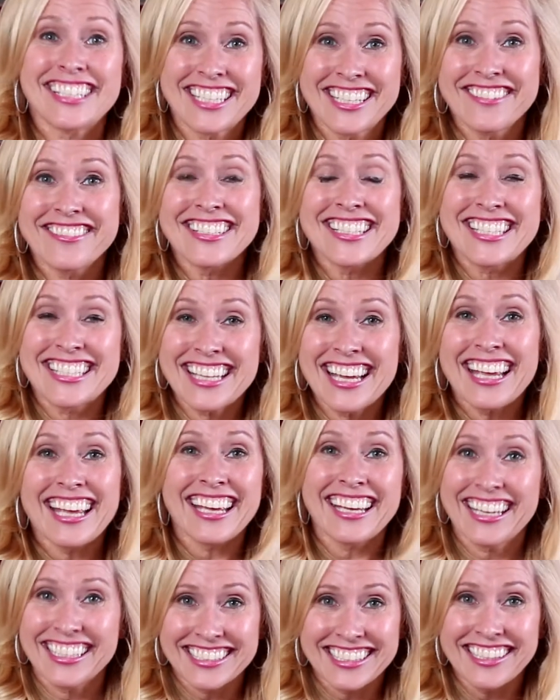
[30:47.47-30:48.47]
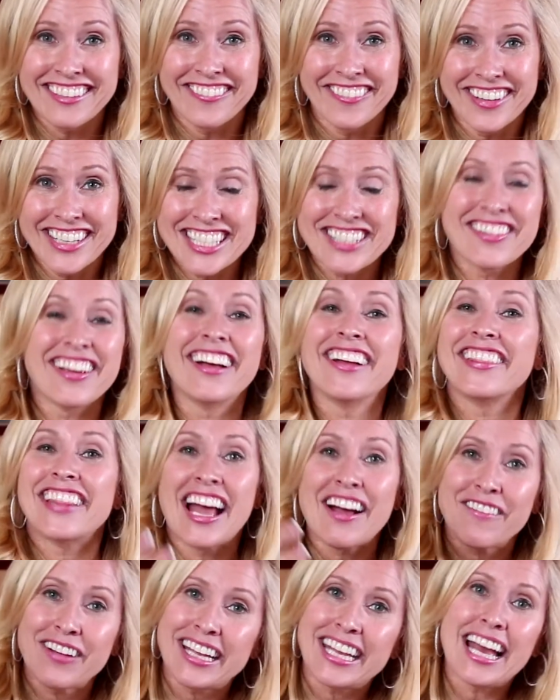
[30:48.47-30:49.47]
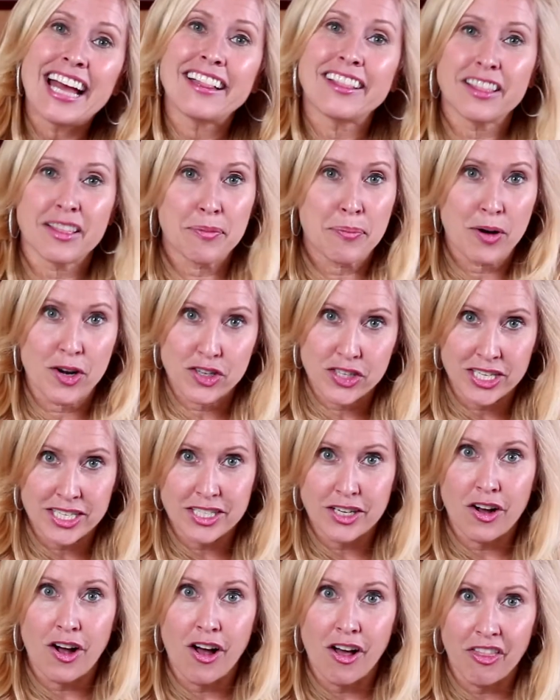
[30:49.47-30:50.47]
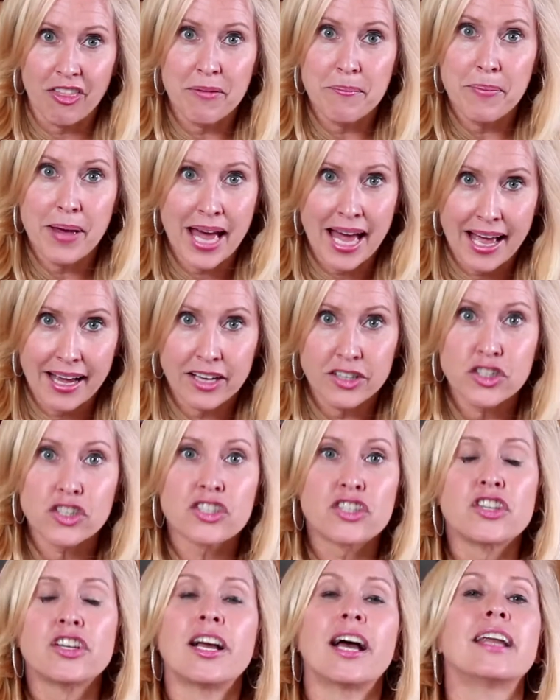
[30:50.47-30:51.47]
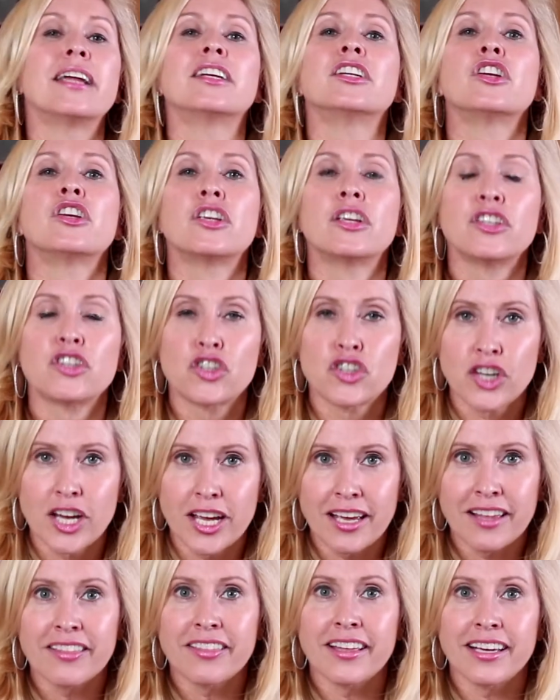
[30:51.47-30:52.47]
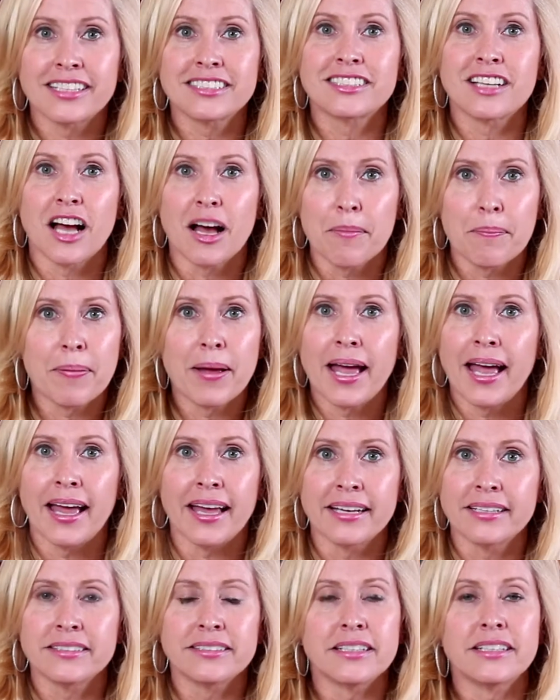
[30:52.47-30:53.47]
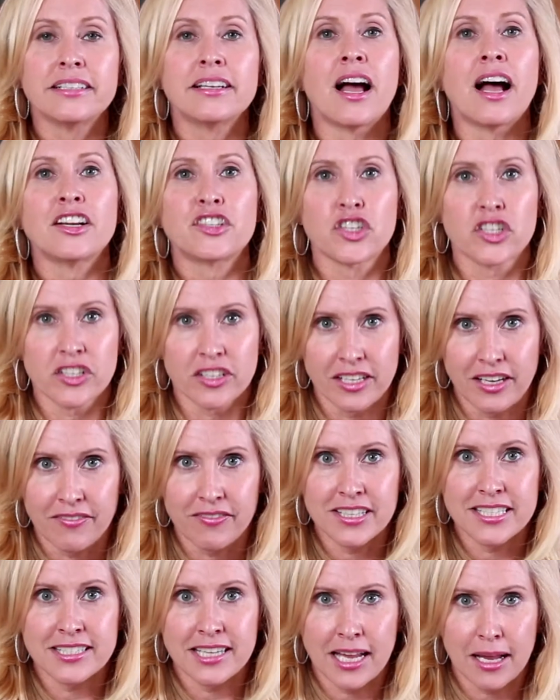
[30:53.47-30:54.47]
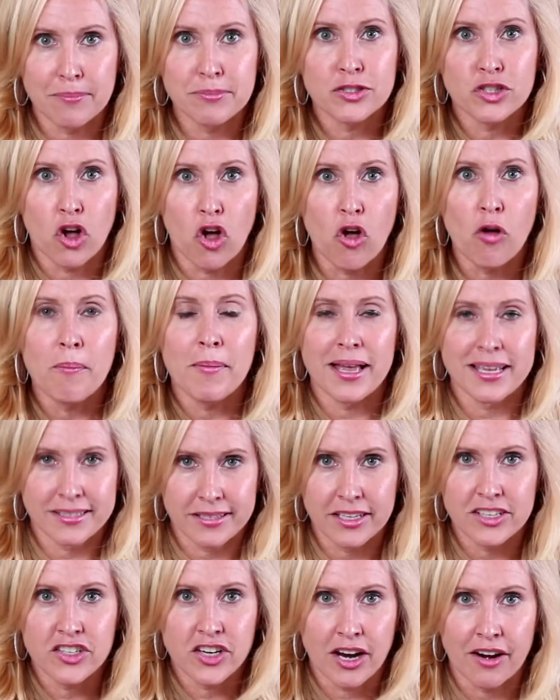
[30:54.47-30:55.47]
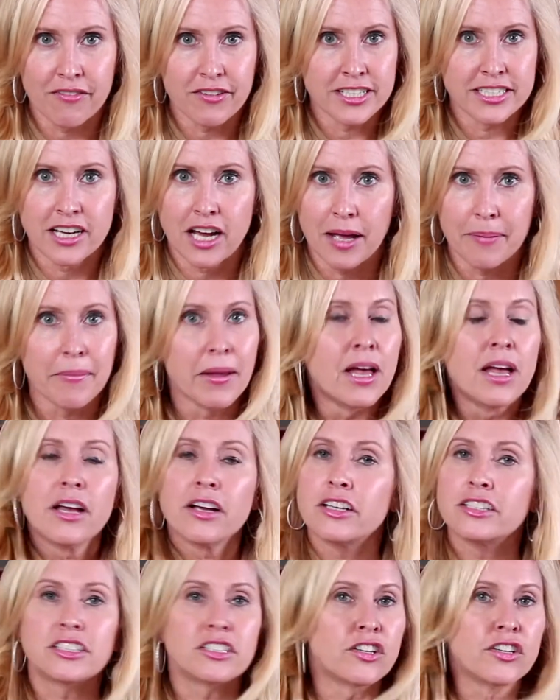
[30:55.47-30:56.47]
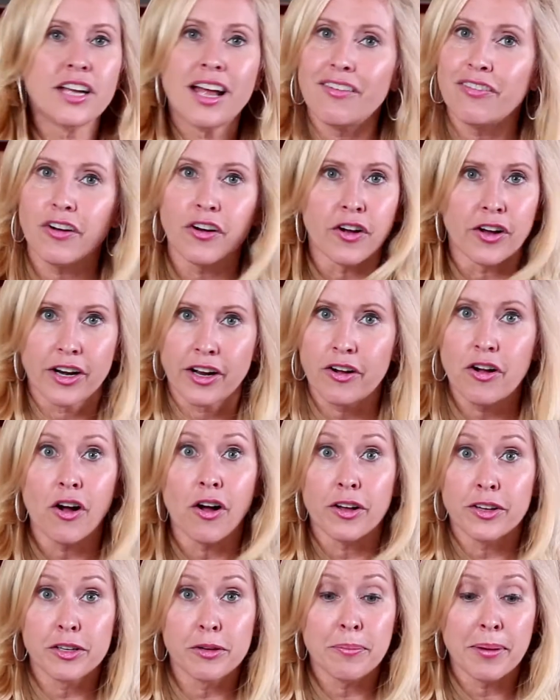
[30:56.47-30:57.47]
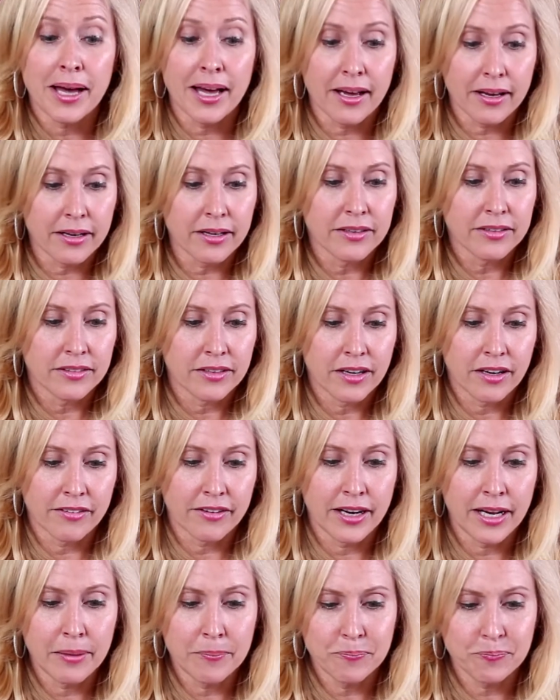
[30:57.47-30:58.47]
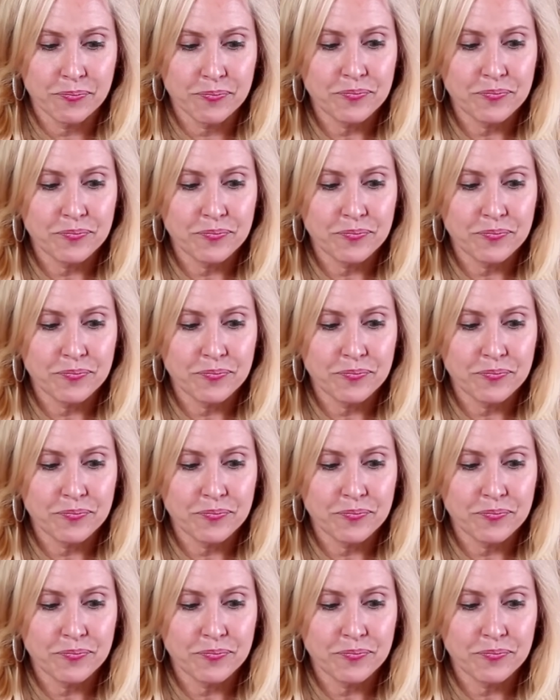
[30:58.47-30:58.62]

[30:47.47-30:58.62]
She would sing into the voicemail, and that would get the person to call them back. You got to shake things up and not just leave the same dull message every time, because they're never going to call you back. All right.